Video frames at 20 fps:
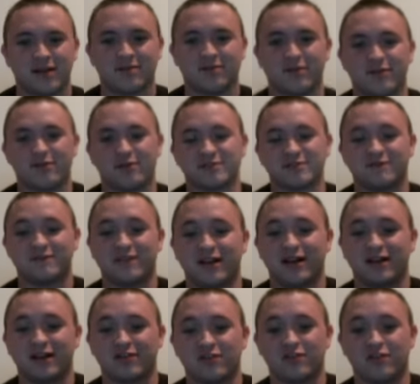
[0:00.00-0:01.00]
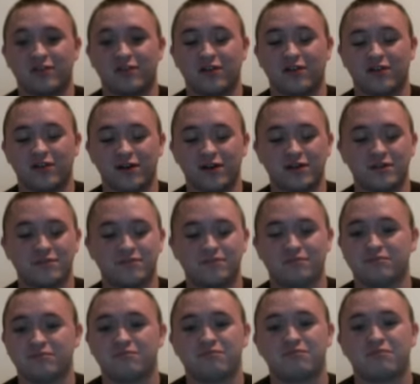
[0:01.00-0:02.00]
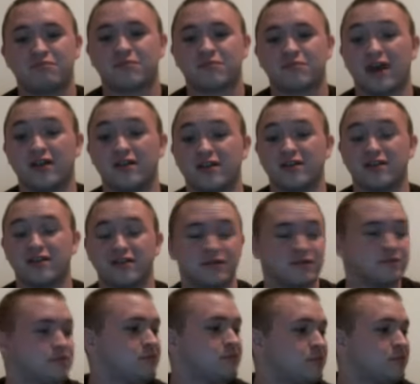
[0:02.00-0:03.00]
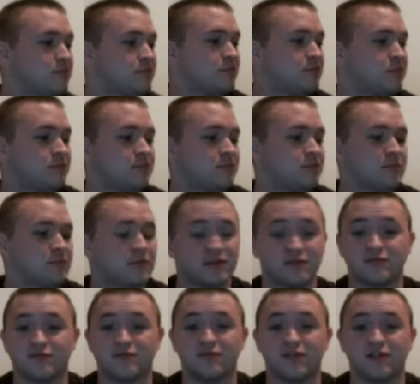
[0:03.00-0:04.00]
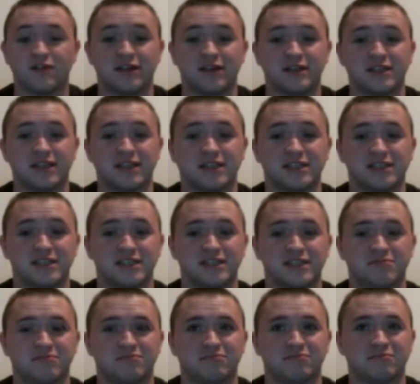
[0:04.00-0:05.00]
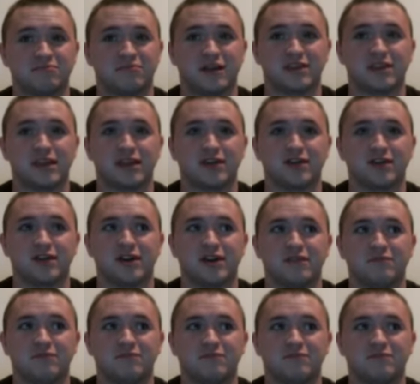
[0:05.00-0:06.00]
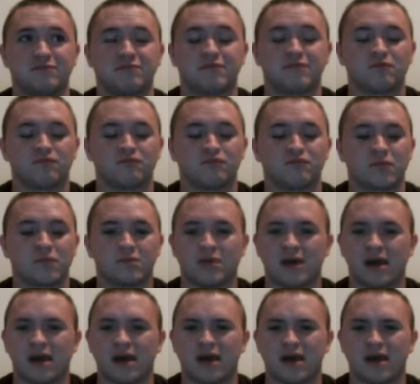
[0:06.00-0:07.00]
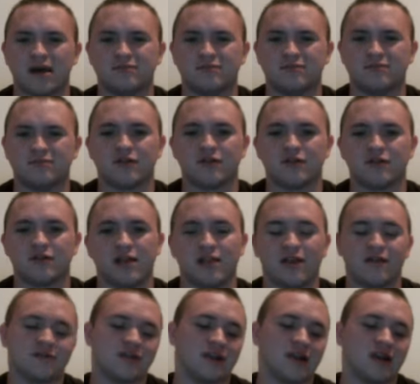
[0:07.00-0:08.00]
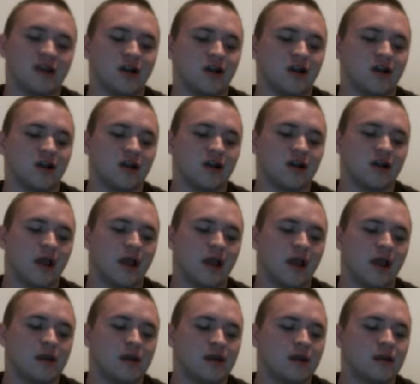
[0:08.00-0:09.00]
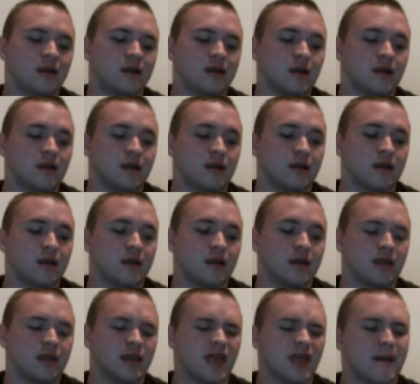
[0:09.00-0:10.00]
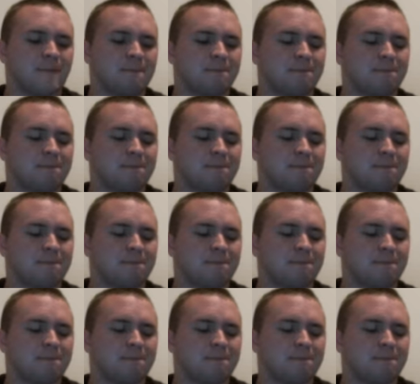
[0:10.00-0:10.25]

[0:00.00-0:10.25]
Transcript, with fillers: Anybody want some fat Coca-Cola? I don't either. It really tastes not that great my uh, brother-in-law left it here, and yeah.